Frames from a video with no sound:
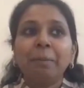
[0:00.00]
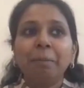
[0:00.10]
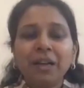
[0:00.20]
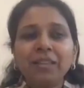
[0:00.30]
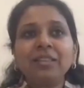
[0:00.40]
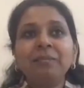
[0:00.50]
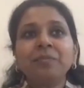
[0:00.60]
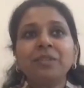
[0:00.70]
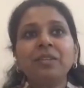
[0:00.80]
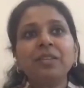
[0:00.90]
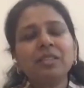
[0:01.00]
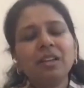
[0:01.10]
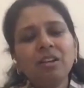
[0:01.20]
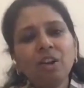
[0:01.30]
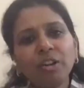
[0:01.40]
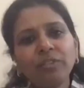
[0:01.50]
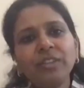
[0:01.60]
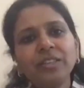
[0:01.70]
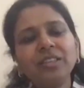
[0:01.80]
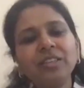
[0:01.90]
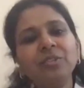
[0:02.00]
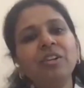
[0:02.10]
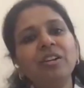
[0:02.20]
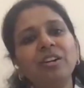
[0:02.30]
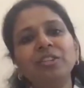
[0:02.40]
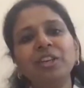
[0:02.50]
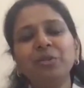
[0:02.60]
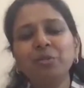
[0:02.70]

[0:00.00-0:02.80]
but there is a lot of things that they're going to learn on their